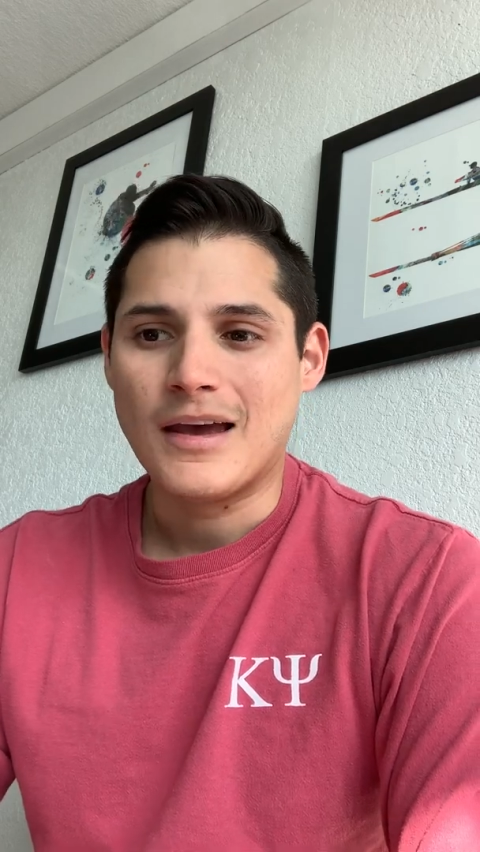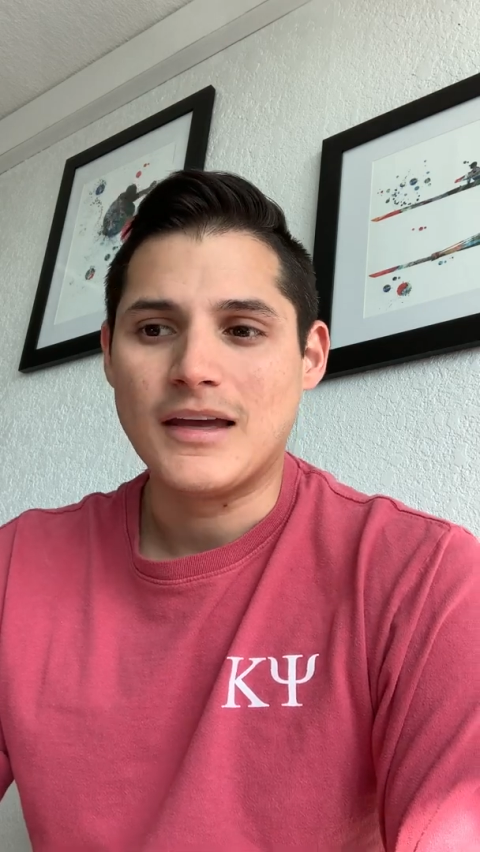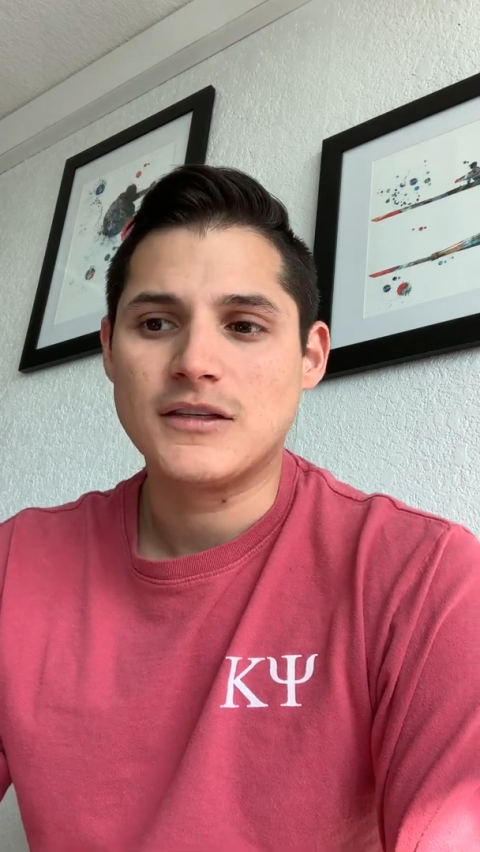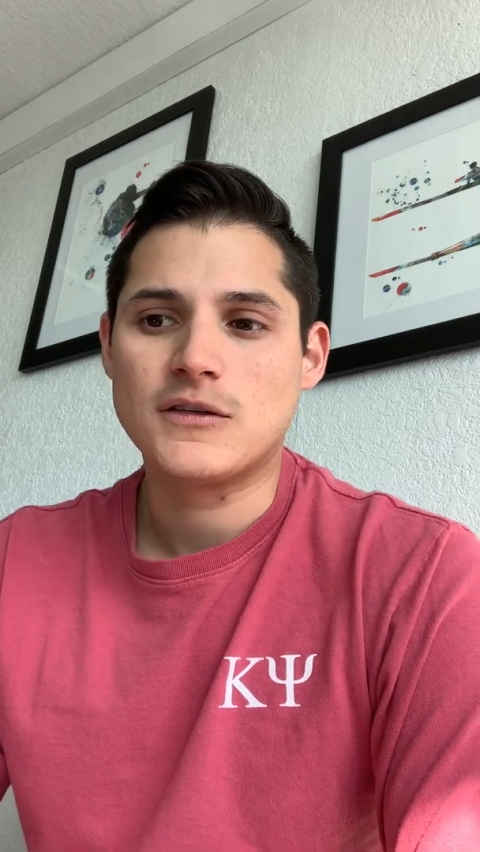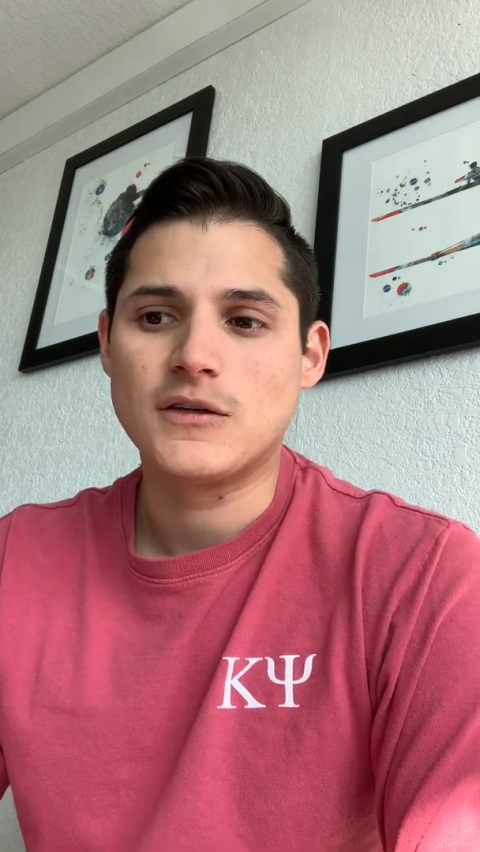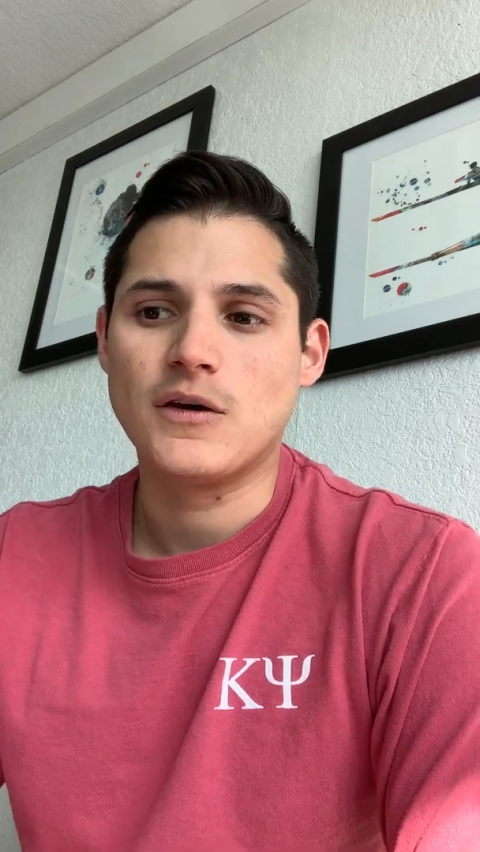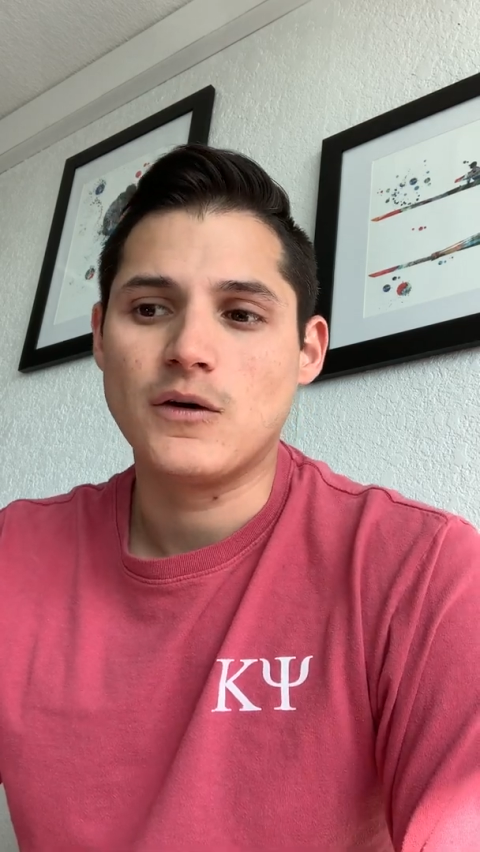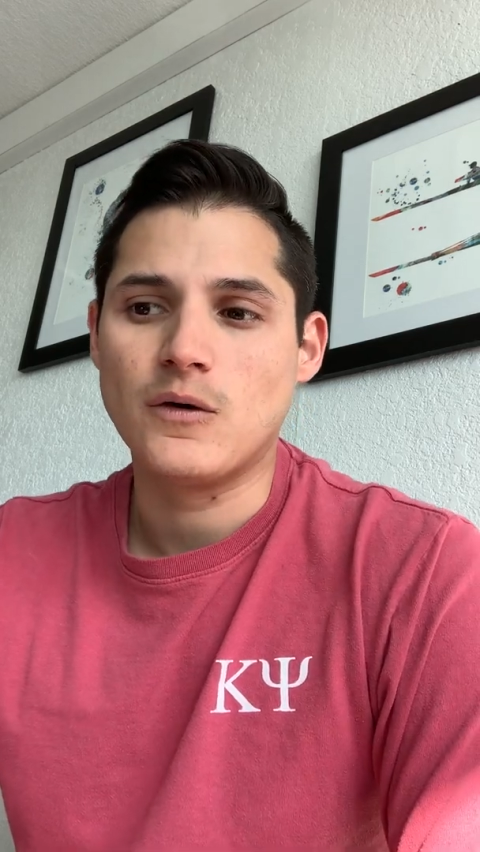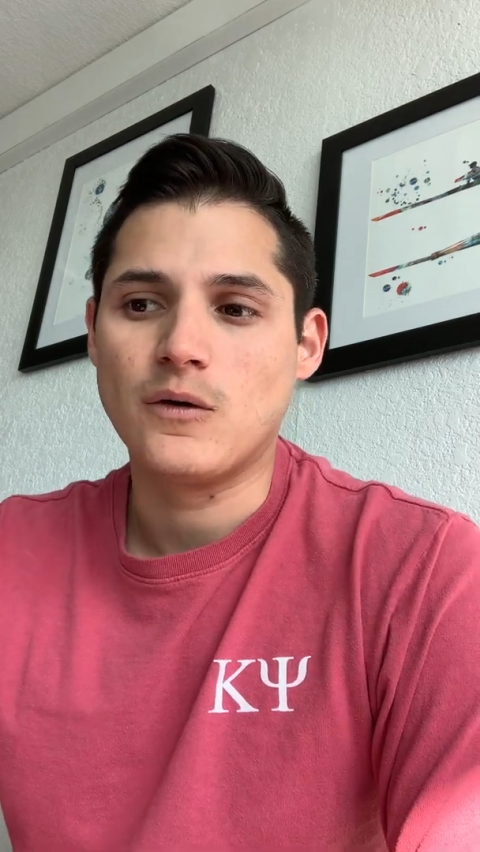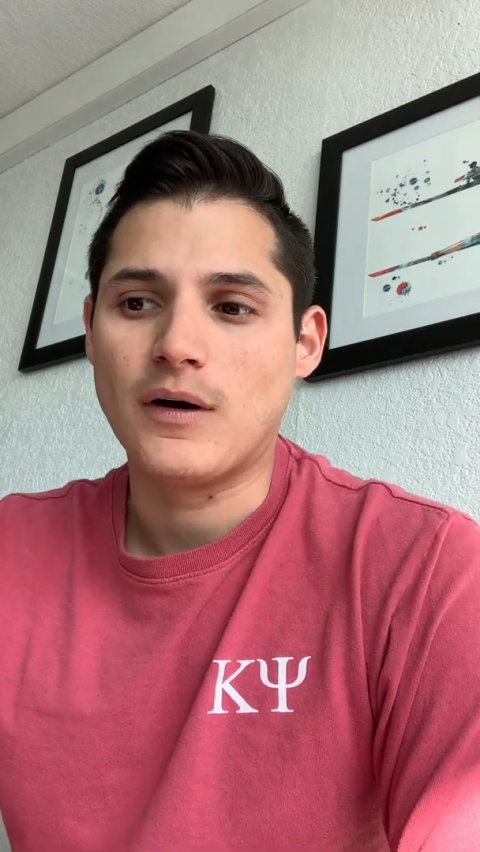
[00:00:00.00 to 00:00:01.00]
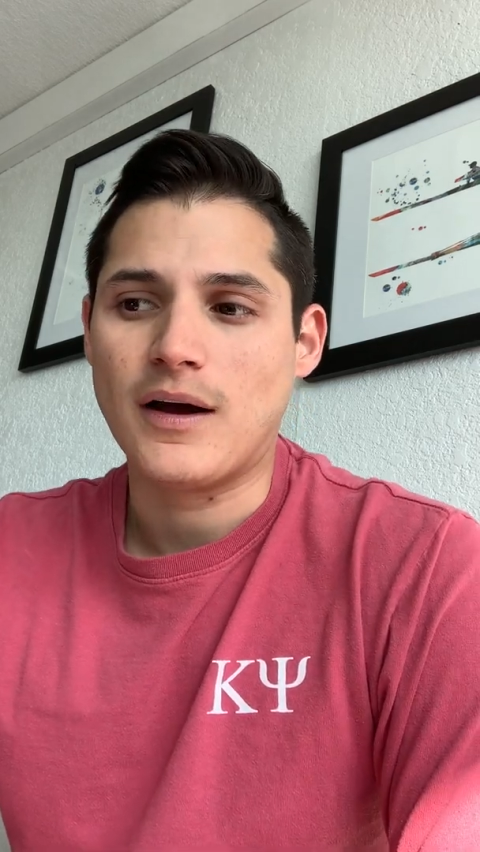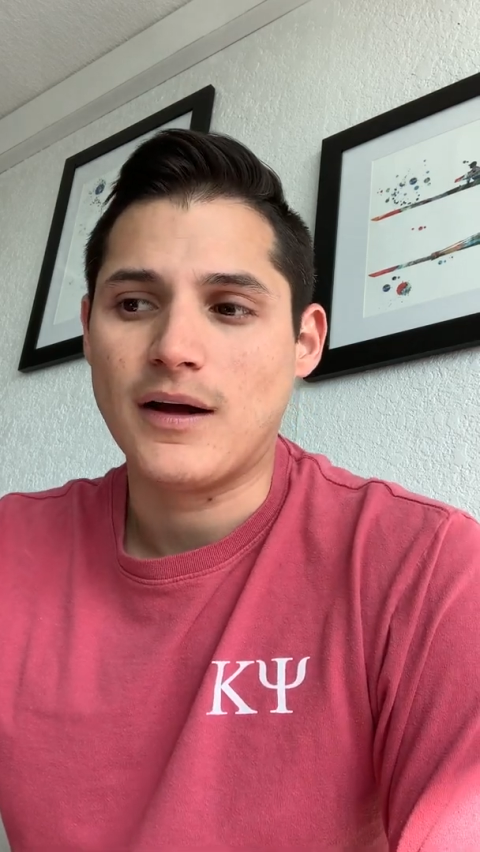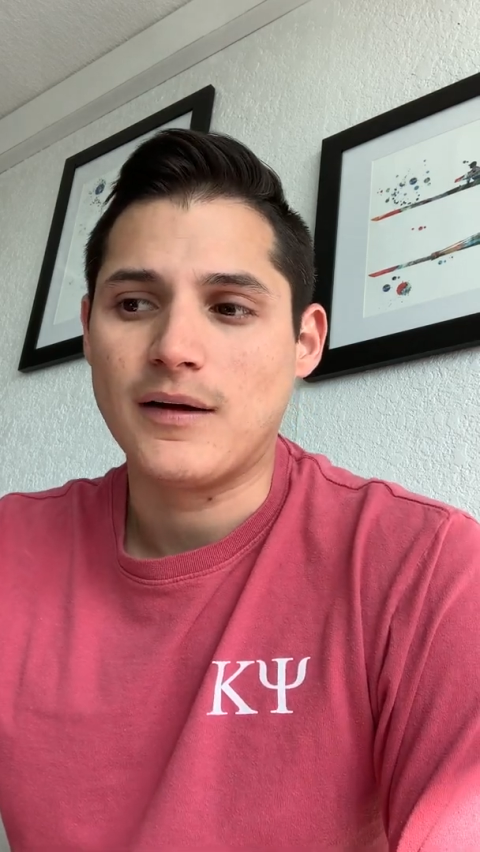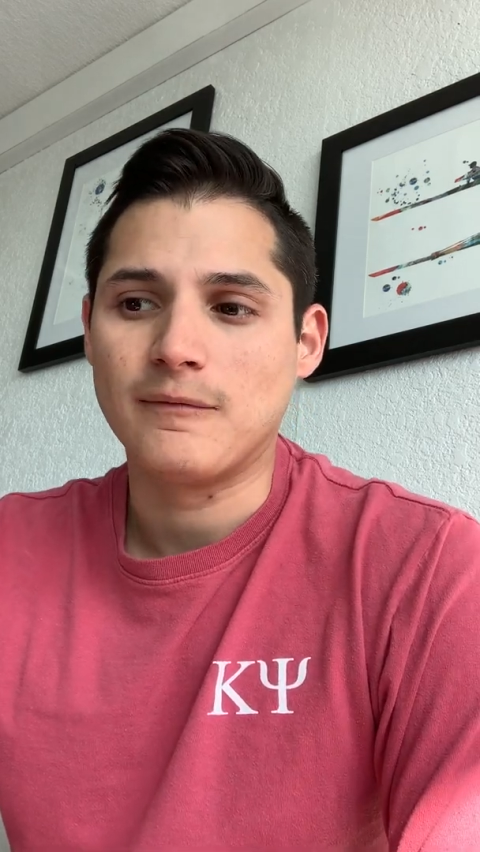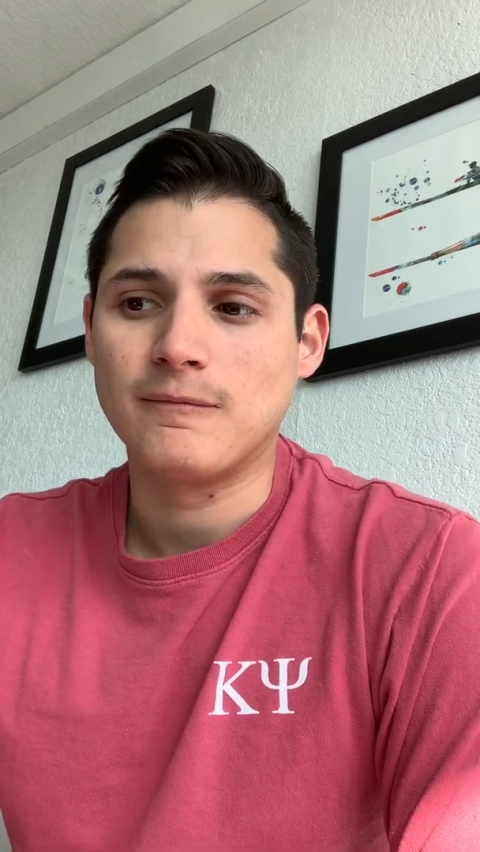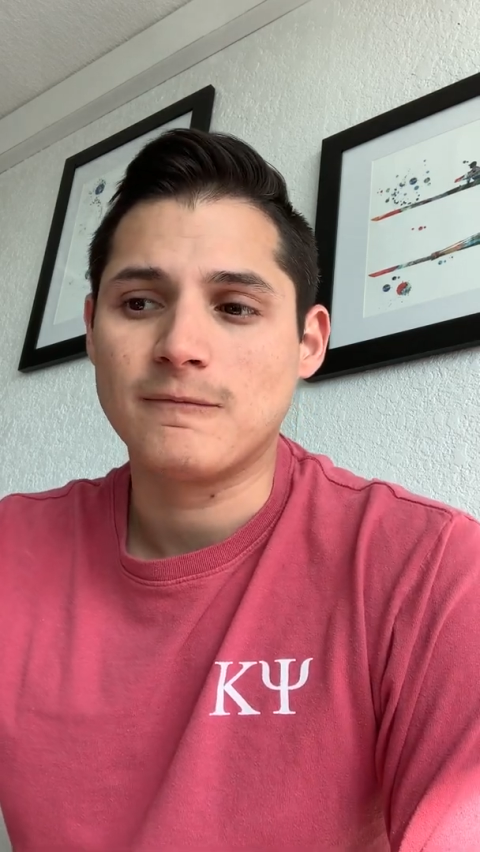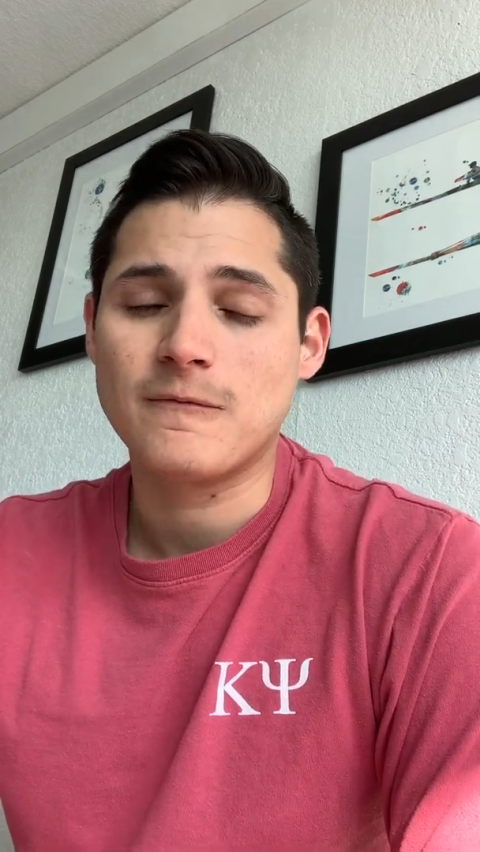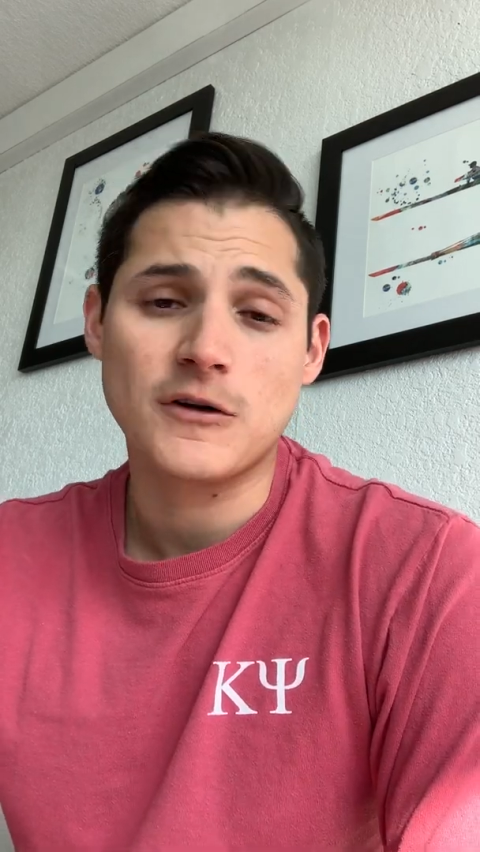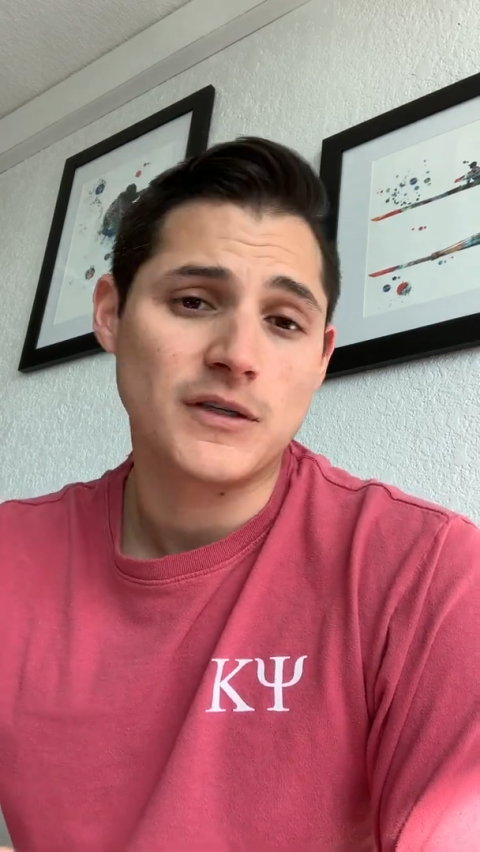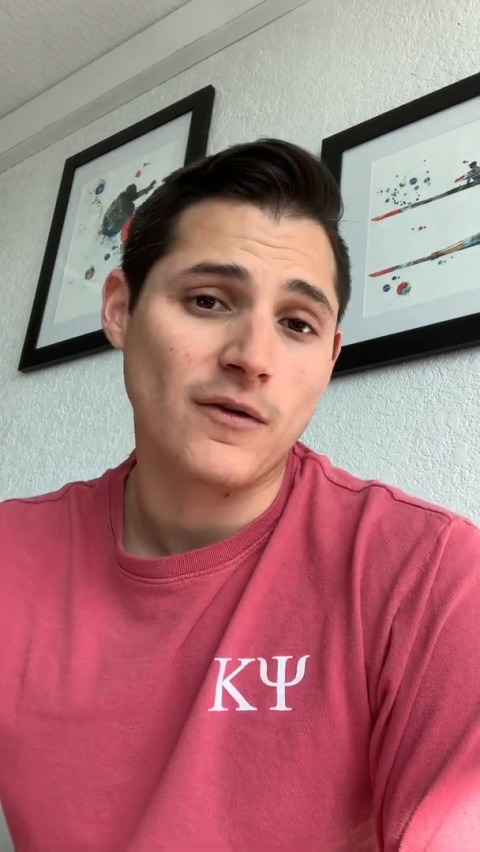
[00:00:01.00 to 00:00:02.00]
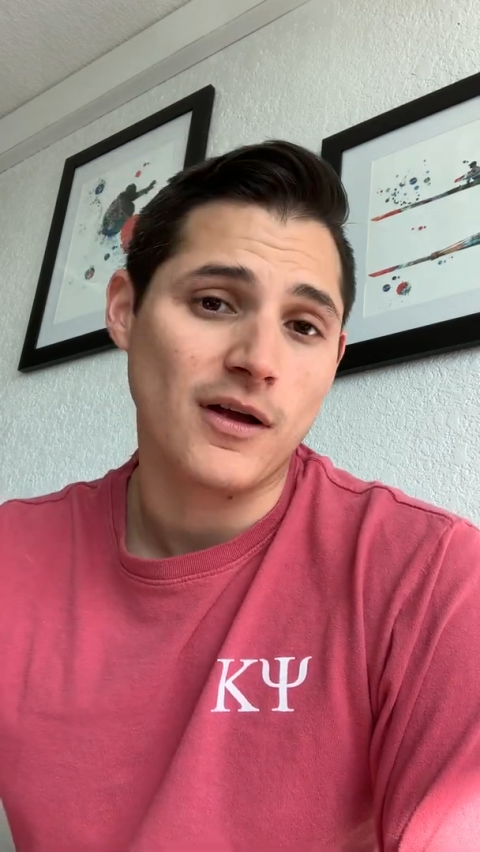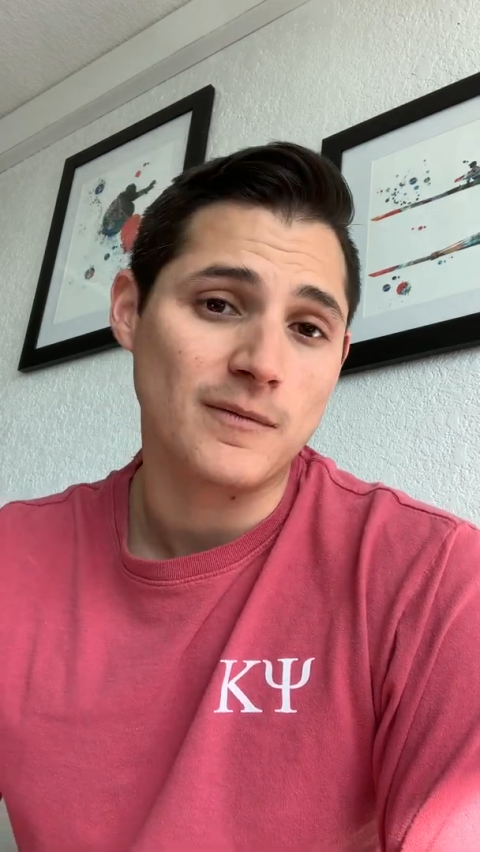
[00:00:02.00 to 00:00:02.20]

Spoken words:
And so, first of all,